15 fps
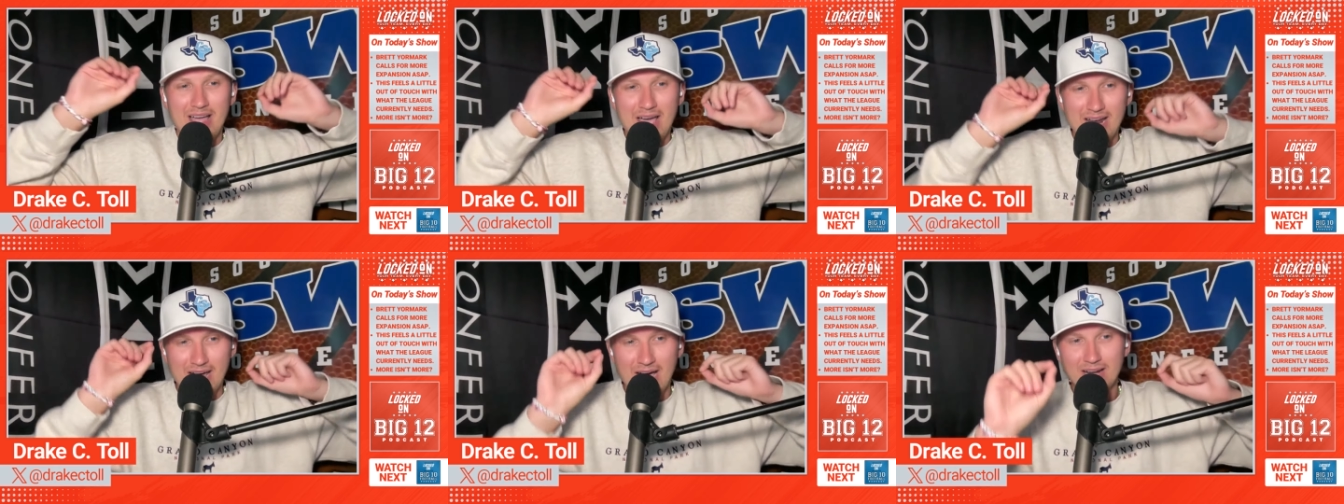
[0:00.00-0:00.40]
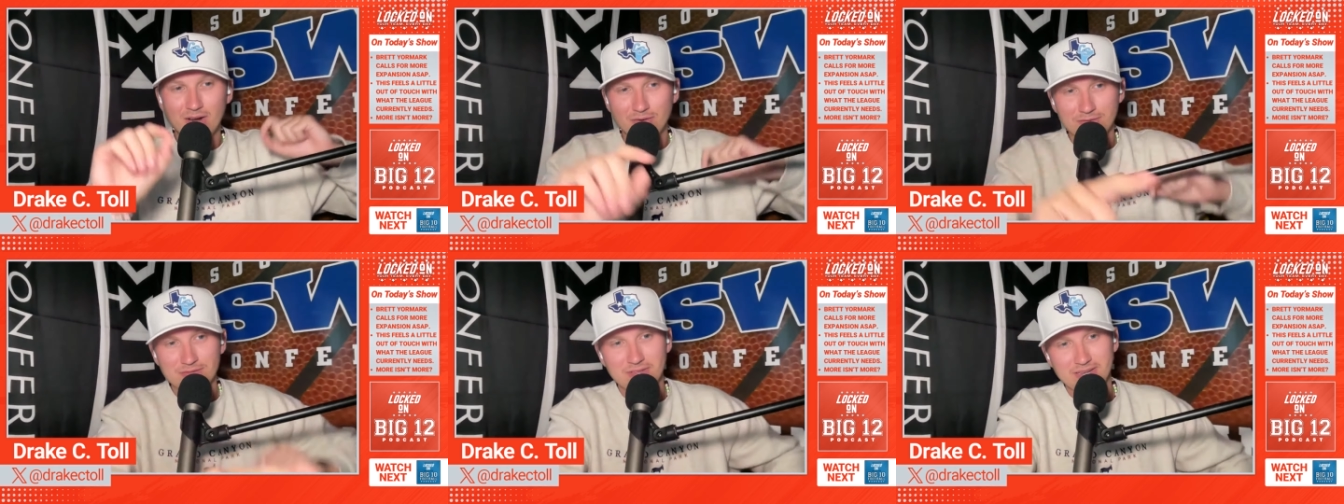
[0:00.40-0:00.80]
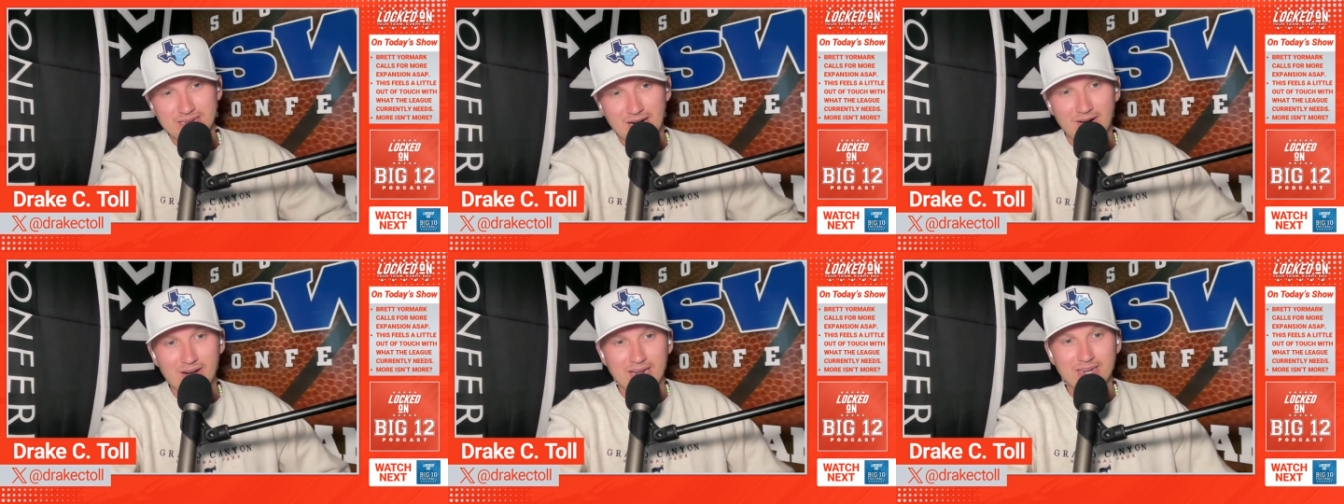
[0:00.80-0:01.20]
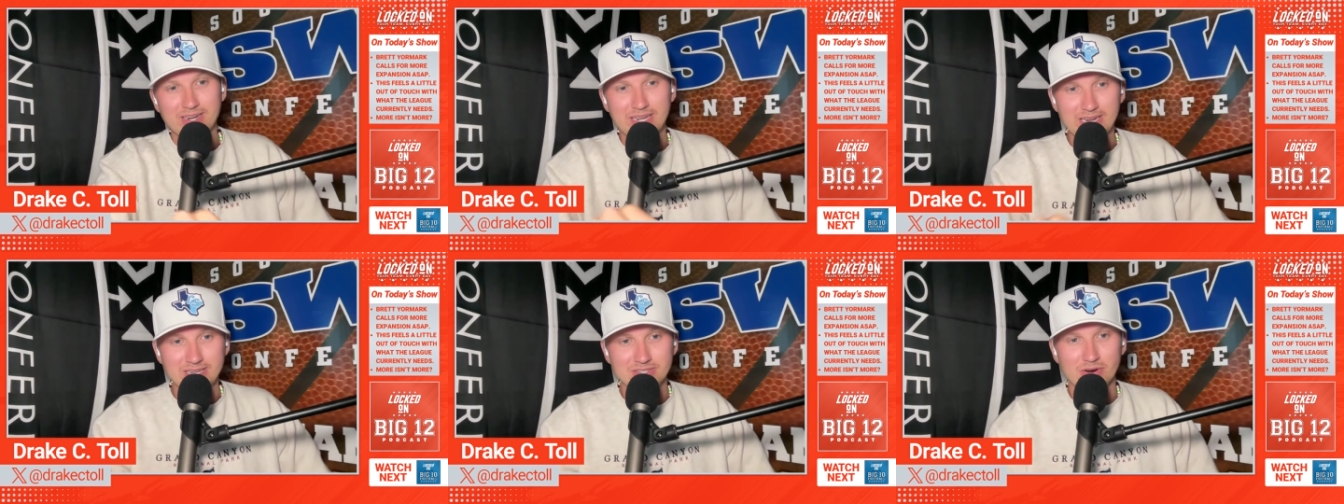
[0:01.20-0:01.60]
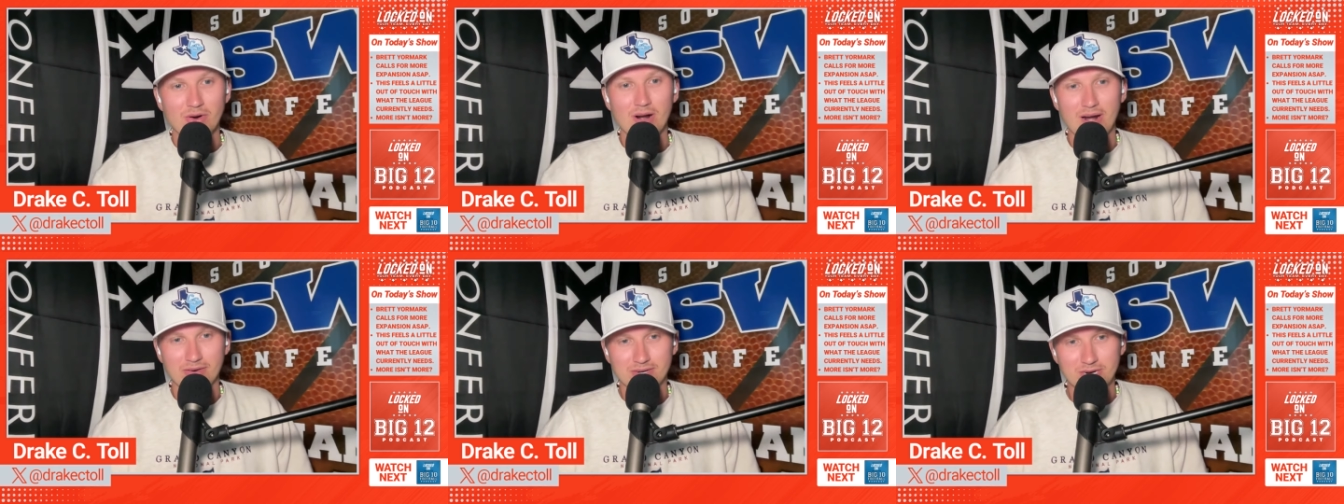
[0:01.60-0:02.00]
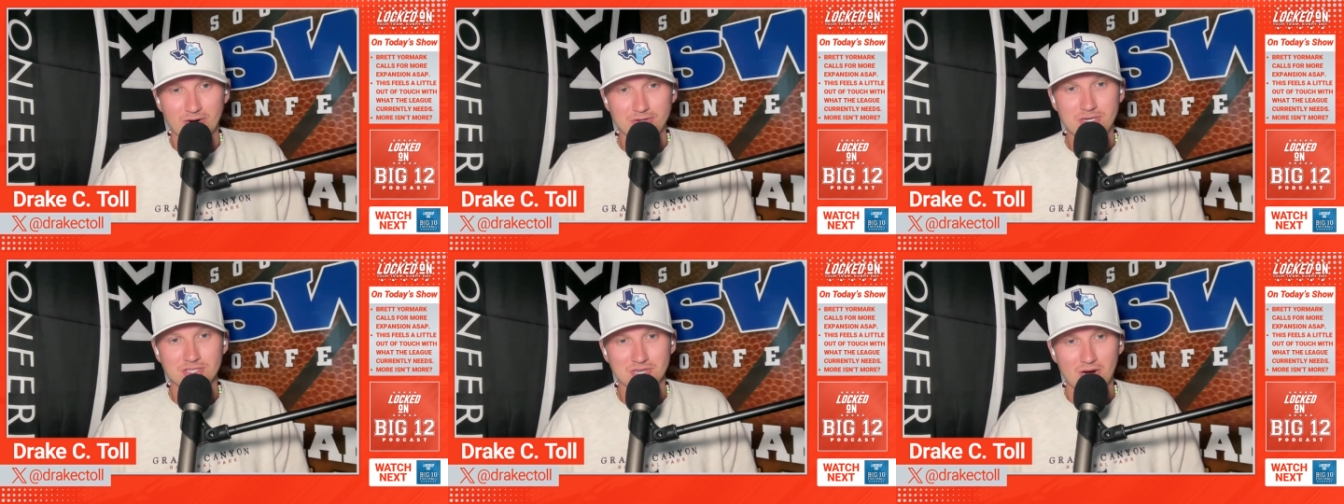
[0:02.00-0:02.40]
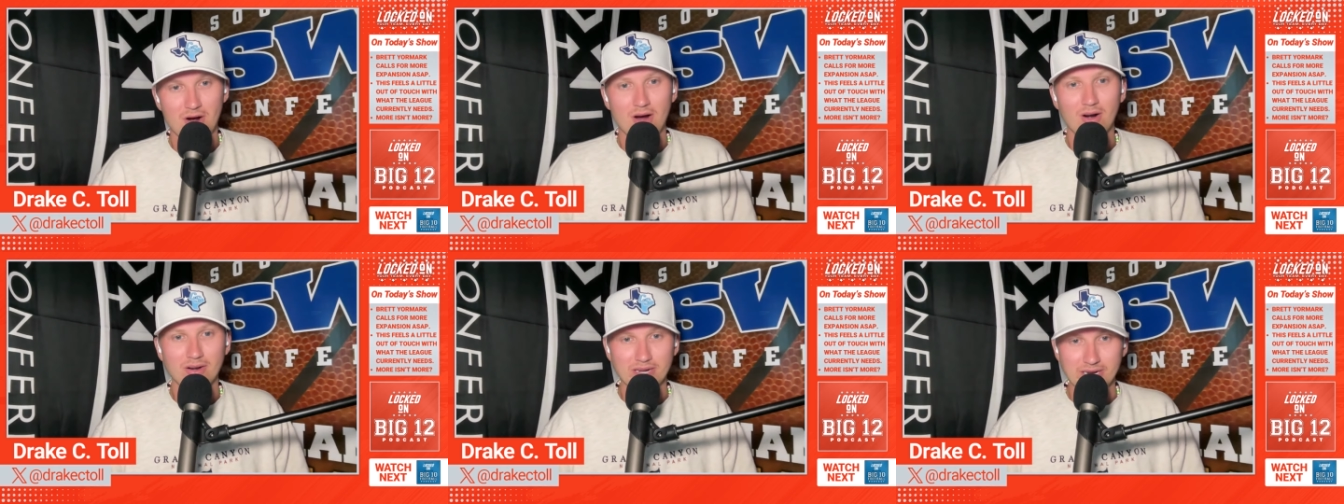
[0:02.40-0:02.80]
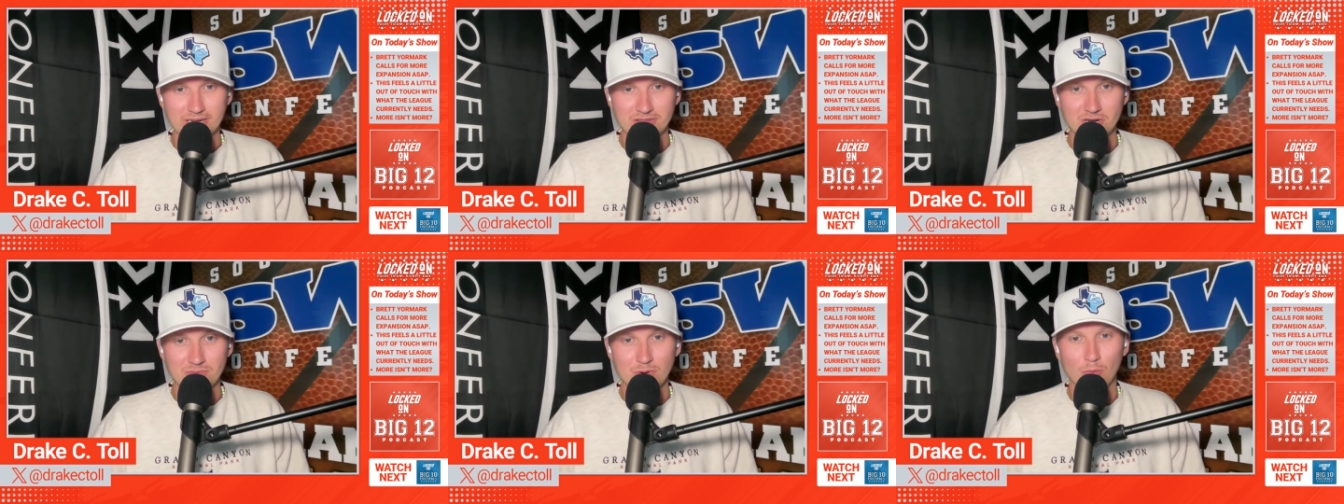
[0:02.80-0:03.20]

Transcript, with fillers: And I don't think our ADs or our coaches are either,